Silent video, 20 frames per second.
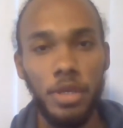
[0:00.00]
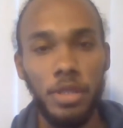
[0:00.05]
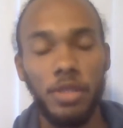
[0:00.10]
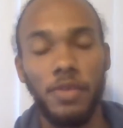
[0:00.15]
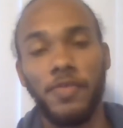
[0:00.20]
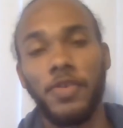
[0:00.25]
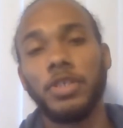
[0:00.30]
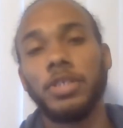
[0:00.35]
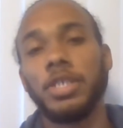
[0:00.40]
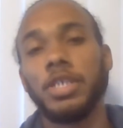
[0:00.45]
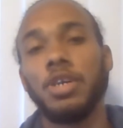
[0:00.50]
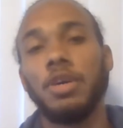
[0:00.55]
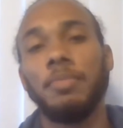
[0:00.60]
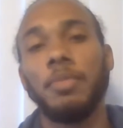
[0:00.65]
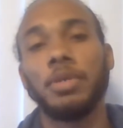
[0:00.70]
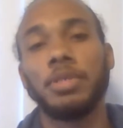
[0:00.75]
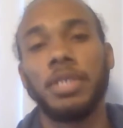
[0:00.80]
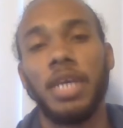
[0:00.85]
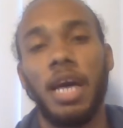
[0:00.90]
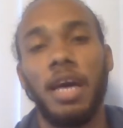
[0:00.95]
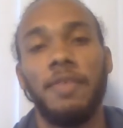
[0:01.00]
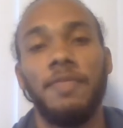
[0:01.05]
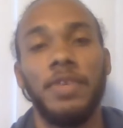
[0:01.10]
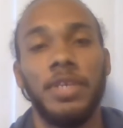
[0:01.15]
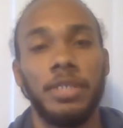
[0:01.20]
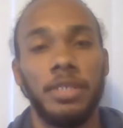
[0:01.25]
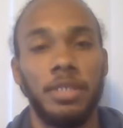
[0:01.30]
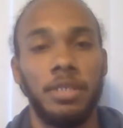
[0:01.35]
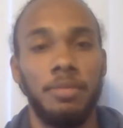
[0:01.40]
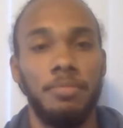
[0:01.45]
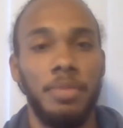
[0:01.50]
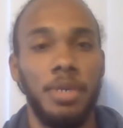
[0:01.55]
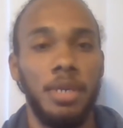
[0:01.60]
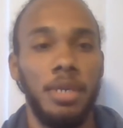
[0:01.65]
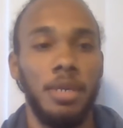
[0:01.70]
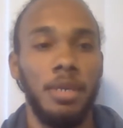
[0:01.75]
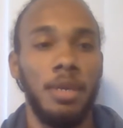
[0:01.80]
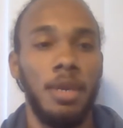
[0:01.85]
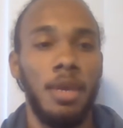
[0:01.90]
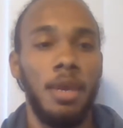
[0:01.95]
The first skill most obvious to
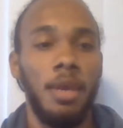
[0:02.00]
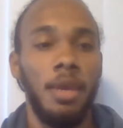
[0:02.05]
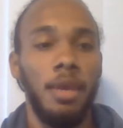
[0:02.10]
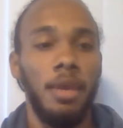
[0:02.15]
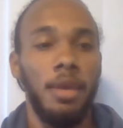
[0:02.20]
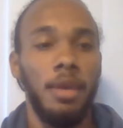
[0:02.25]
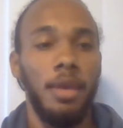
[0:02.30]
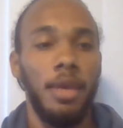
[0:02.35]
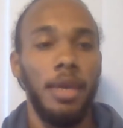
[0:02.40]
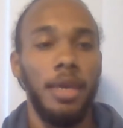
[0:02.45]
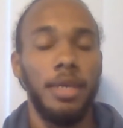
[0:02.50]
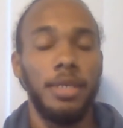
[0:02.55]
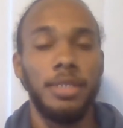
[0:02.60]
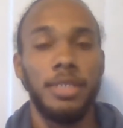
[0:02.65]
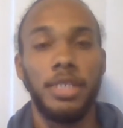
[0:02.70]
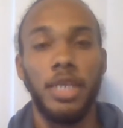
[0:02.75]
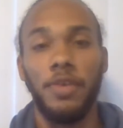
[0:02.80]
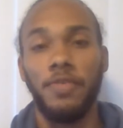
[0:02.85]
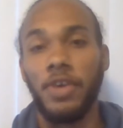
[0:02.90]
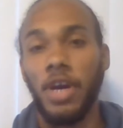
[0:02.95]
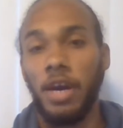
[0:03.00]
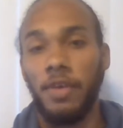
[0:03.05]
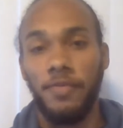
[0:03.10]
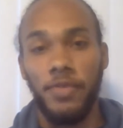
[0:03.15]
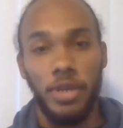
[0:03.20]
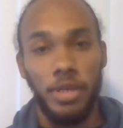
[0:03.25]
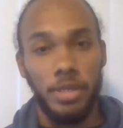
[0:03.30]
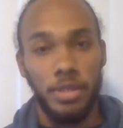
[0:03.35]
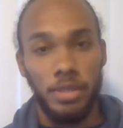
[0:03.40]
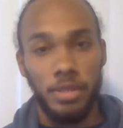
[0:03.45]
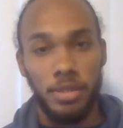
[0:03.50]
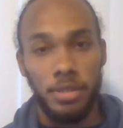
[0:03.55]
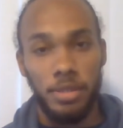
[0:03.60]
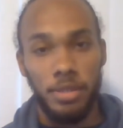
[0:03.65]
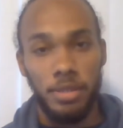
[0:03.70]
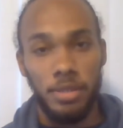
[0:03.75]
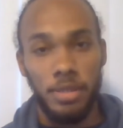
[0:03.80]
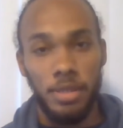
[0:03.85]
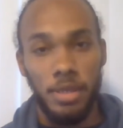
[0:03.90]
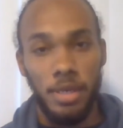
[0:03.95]
me is self-confidence.
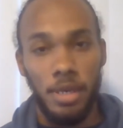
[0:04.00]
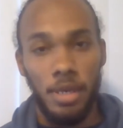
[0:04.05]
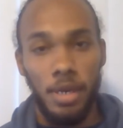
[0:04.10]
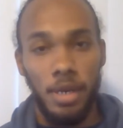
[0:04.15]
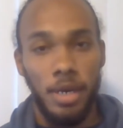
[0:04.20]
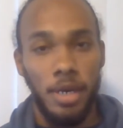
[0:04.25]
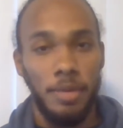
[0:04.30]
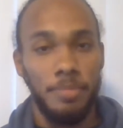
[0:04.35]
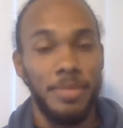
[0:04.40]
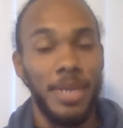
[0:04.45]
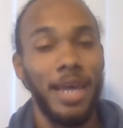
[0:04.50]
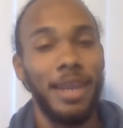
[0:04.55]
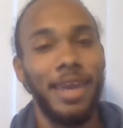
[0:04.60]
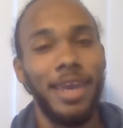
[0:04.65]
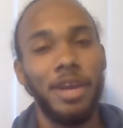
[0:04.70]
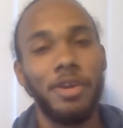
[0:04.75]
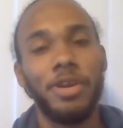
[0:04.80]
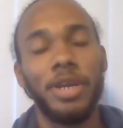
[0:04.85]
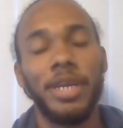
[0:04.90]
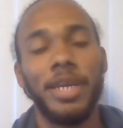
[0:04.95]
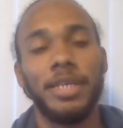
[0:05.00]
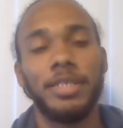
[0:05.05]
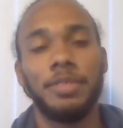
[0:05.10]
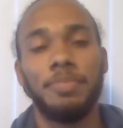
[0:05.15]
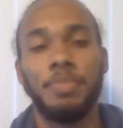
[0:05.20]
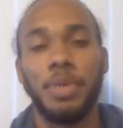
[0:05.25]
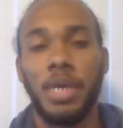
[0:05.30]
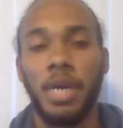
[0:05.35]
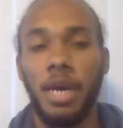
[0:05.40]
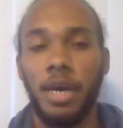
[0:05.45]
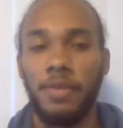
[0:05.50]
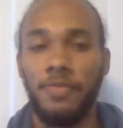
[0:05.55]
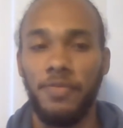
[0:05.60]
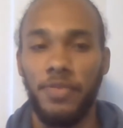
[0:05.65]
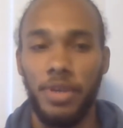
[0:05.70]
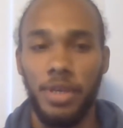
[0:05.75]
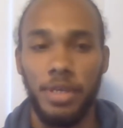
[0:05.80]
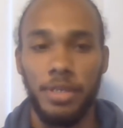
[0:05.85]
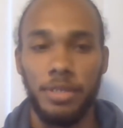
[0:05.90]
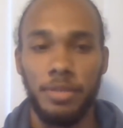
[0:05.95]
Not arrogance, but
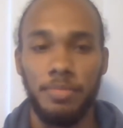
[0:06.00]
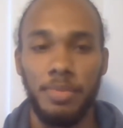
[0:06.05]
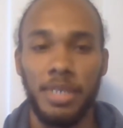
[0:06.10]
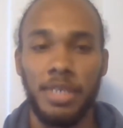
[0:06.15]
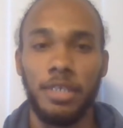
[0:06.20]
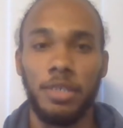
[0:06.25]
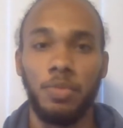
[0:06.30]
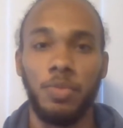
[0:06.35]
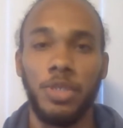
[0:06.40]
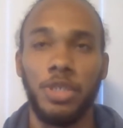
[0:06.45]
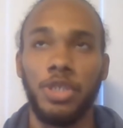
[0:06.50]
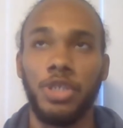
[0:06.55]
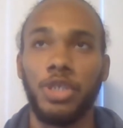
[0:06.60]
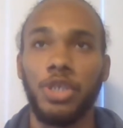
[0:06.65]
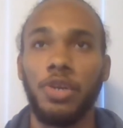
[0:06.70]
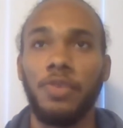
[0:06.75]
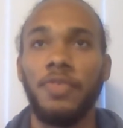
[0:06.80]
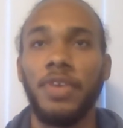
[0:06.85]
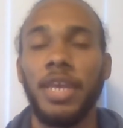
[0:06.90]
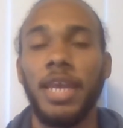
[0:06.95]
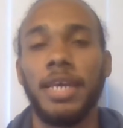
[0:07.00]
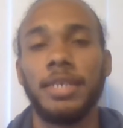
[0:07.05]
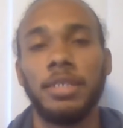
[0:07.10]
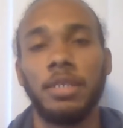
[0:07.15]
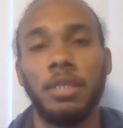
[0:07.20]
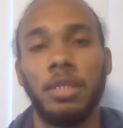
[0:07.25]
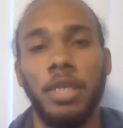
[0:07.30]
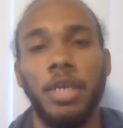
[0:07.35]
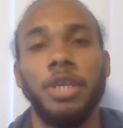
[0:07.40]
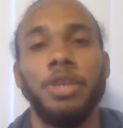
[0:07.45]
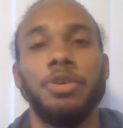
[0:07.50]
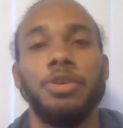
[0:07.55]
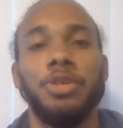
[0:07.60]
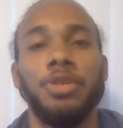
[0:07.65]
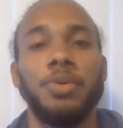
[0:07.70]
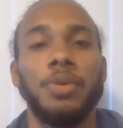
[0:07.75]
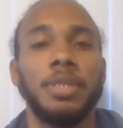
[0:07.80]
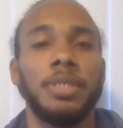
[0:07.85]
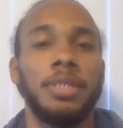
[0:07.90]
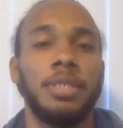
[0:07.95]
confidence. Because when serving as a leader,
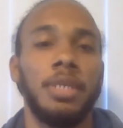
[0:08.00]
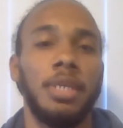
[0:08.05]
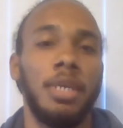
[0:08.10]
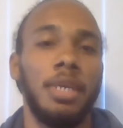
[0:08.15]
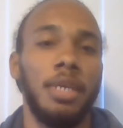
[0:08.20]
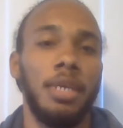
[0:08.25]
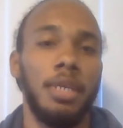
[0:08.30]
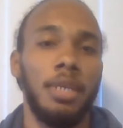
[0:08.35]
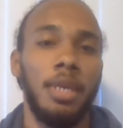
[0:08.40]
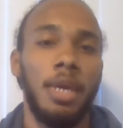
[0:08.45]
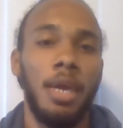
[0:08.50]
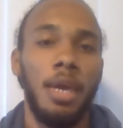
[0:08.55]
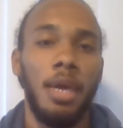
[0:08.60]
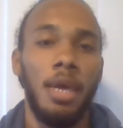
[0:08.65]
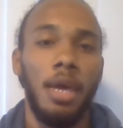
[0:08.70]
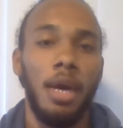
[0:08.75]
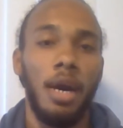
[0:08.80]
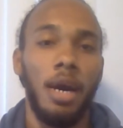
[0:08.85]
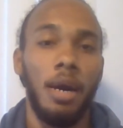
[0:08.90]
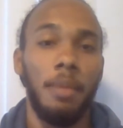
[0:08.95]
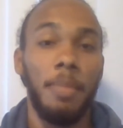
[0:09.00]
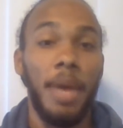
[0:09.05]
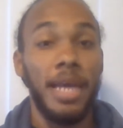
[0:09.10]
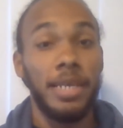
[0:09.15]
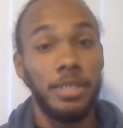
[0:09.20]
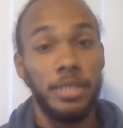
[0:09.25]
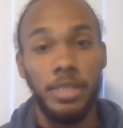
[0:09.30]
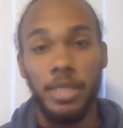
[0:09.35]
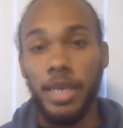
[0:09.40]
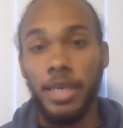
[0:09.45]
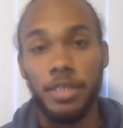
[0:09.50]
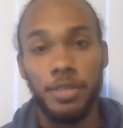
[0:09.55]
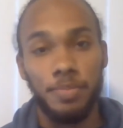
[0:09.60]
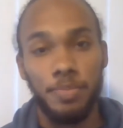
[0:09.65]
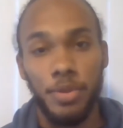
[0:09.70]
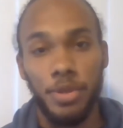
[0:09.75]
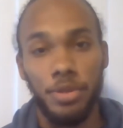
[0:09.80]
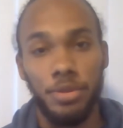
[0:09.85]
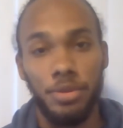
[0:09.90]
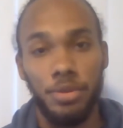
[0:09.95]
you are seen as the
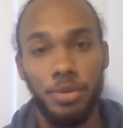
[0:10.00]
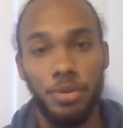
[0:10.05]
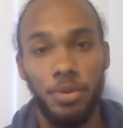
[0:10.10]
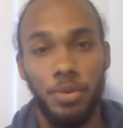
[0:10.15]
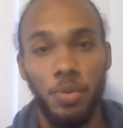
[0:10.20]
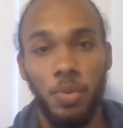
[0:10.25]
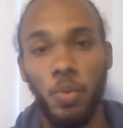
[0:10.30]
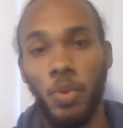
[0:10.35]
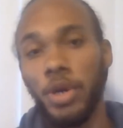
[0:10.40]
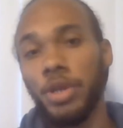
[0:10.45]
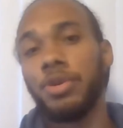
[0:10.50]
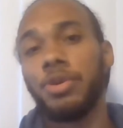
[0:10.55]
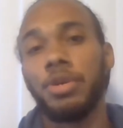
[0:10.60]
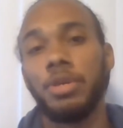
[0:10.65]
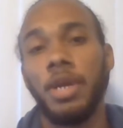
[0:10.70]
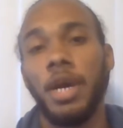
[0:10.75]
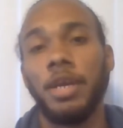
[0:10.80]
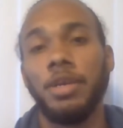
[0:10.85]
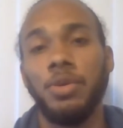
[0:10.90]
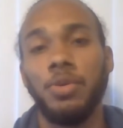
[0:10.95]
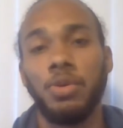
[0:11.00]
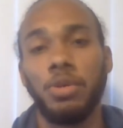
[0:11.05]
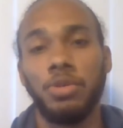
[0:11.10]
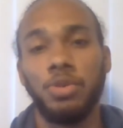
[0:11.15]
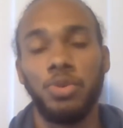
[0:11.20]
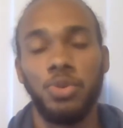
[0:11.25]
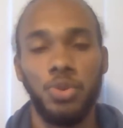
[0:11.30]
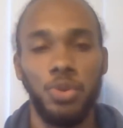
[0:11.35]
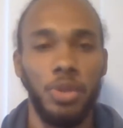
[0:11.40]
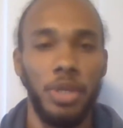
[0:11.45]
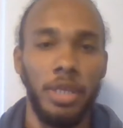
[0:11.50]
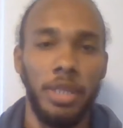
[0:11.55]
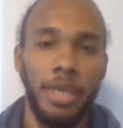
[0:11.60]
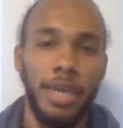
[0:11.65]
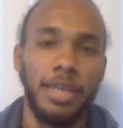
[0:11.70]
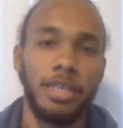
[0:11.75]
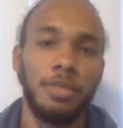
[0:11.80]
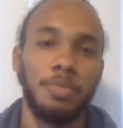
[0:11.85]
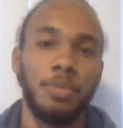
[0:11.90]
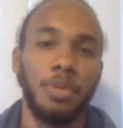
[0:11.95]
expert. Whether or not you are truly the
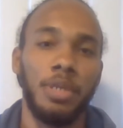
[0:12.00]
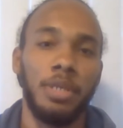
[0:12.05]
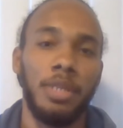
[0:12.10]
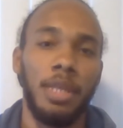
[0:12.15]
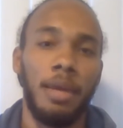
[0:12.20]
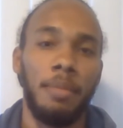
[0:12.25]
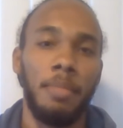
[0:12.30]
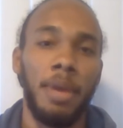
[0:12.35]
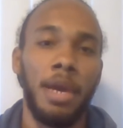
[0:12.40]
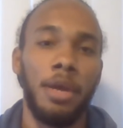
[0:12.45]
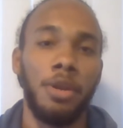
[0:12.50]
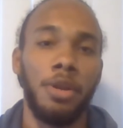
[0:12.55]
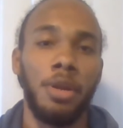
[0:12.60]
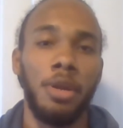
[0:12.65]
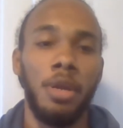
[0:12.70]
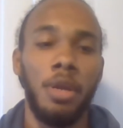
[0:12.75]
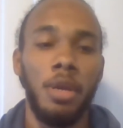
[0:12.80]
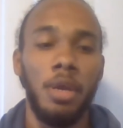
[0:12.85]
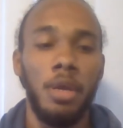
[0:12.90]
expert in that matter,